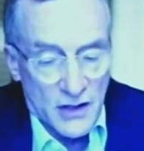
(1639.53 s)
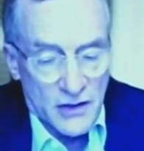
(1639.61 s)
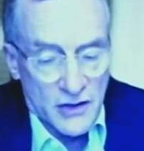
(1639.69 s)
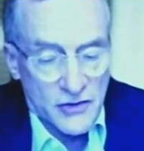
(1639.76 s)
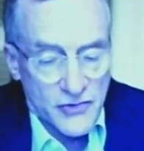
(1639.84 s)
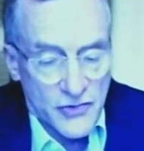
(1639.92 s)

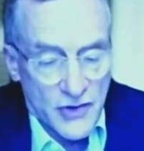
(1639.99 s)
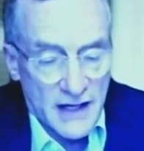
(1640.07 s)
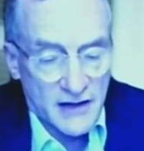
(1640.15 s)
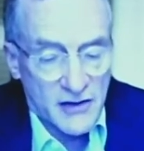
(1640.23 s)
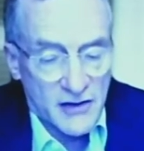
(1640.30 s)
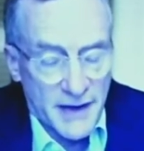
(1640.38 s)
trying
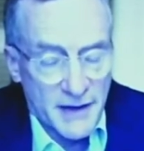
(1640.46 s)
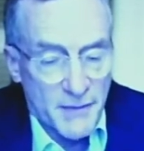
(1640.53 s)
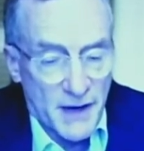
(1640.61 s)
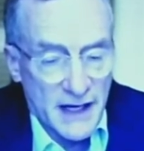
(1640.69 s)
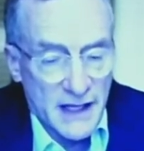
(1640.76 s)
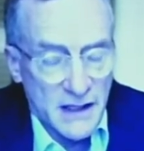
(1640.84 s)
to make
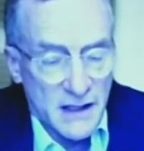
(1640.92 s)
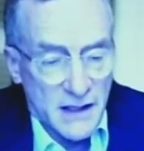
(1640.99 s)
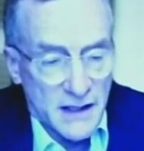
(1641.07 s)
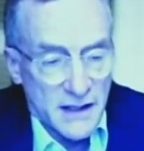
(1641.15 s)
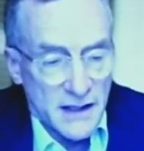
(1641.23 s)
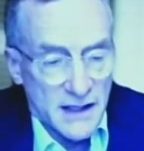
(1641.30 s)
money,
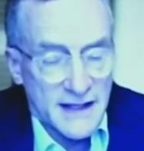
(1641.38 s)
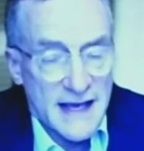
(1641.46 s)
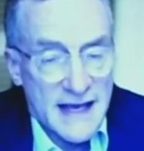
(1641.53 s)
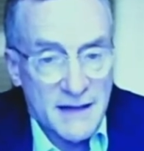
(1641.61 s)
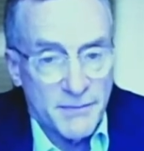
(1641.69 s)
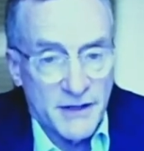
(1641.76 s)
it
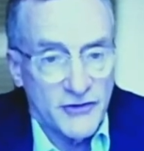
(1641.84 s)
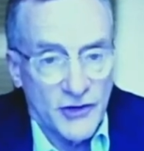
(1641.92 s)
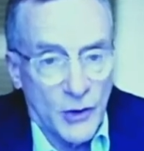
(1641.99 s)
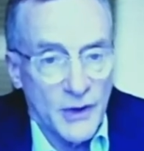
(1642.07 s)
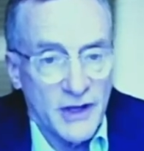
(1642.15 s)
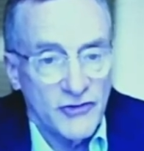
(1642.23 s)
can't be so
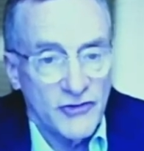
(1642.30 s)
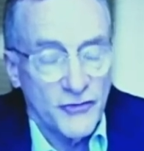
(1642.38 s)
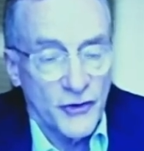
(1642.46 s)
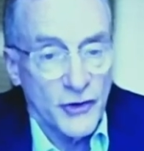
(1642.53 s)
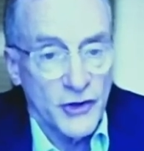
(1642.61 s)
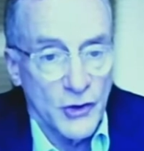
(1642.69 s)
easy for
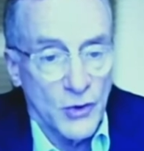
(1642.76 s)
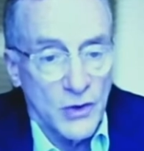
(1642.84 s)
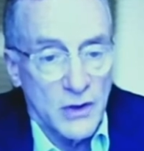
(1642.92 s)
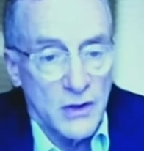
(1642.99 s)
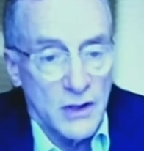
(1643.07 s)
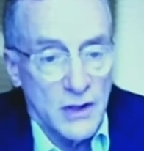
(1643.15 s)
you.
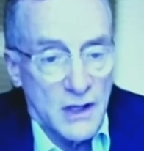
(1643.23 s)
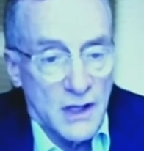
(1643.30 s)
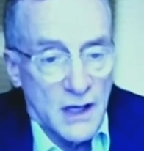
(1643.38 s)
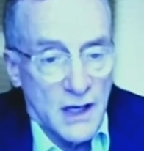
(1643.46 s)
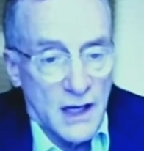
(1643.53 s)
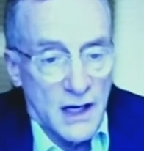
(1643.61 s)

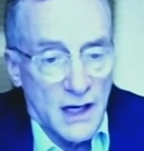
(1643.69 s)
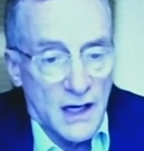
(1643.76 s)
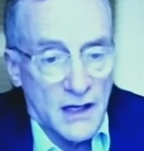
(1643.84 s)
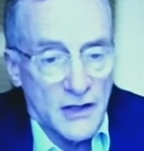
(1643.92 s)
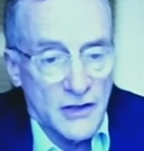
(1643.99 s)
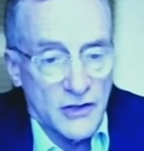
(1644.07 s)

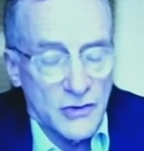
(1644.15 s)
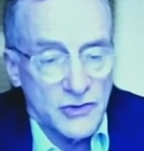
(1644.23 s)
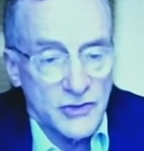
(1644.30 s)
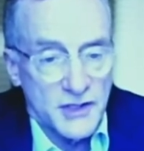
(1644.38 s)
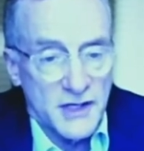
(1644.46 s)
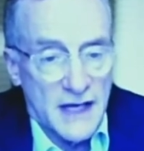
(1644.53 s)

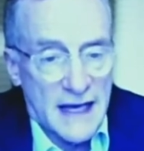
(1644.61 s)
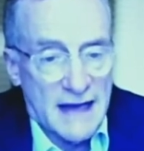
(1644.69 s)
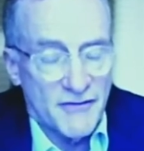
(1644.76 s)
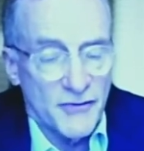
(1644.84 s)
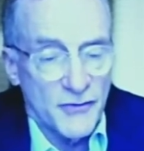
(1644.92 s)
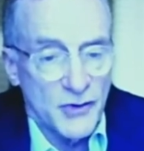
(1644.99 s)

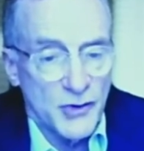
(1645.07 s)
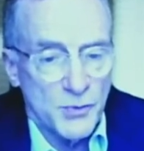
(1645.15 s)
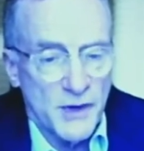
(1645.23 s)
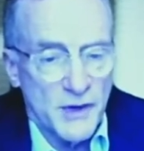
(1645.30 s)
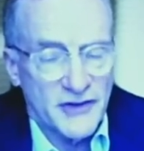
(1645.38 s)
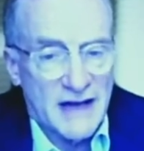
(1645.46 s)
You
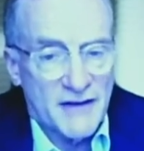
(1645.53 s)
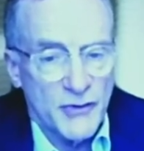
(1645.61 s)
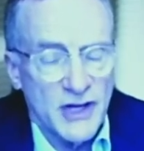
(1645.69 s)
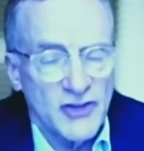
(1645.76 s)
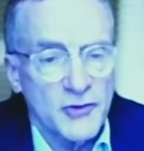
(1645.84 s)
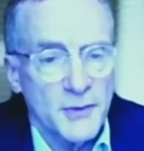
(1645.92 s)
must have
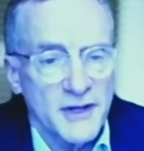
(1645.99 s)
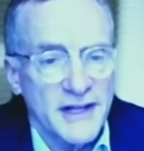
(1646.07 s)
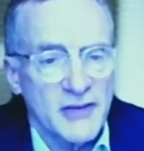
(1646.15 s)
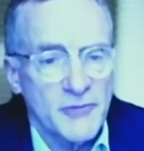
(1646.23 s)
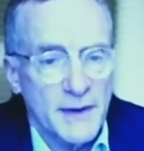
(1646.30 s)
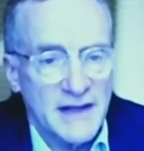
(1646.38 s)
reasonable
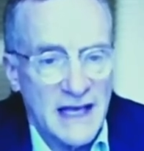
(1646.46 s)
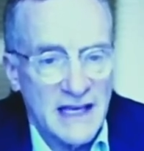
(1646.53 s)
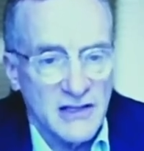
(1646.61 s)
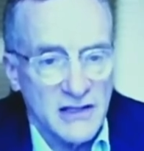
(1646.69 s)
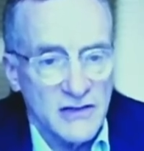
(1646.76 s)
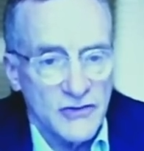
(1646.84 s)

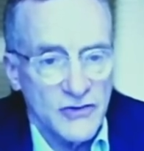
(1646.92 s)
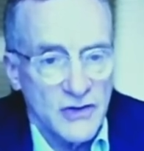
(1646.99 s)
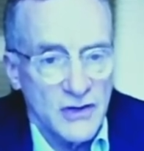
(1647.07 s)
expectations.